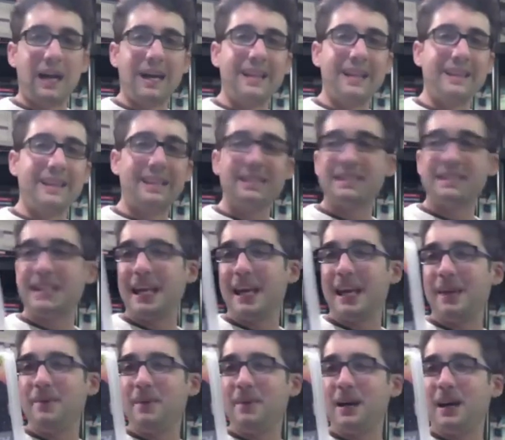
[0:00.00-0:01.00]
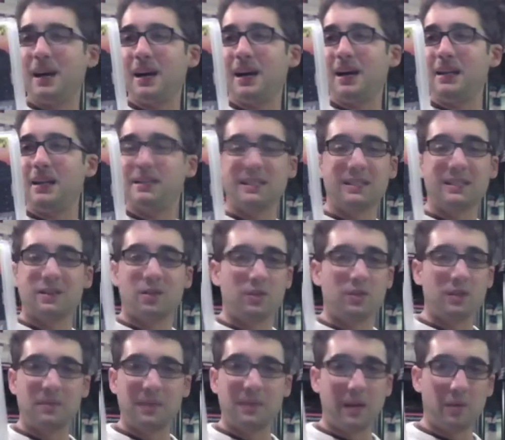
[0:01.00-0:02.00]
This game doesn't hold up
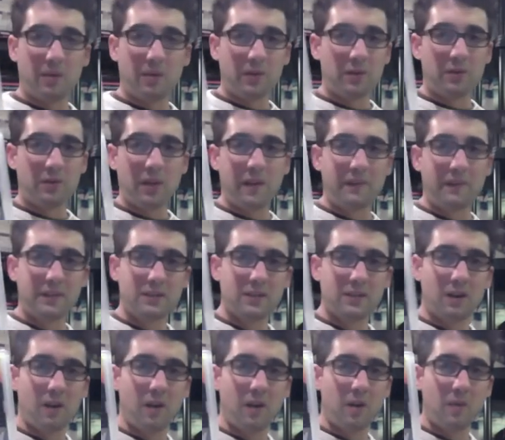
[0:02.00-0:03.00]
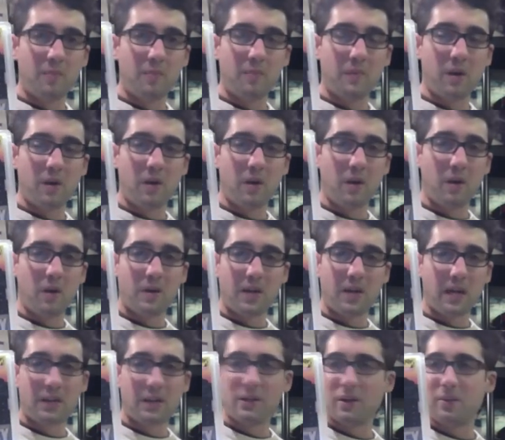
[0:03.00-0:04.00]
that well. The graphics are not
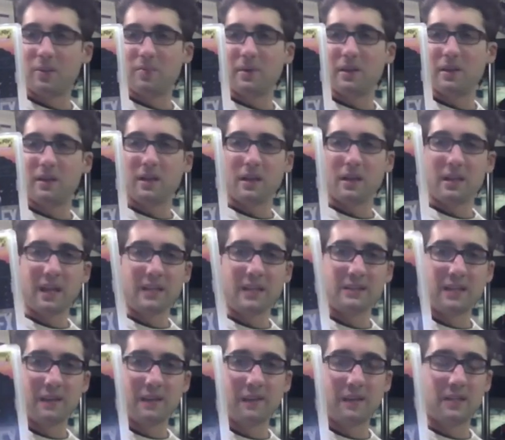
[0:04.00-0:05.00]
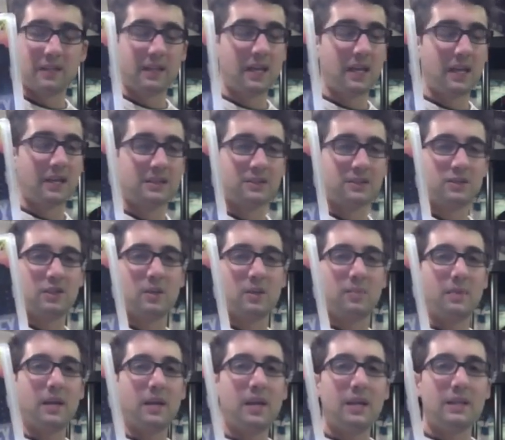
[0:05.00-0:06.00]
good, but it has the FX chip.
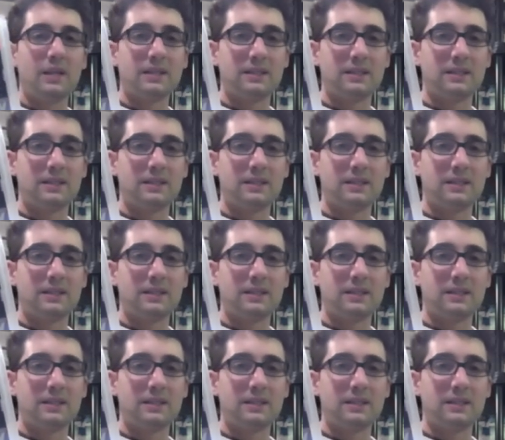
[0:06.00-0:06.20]
This is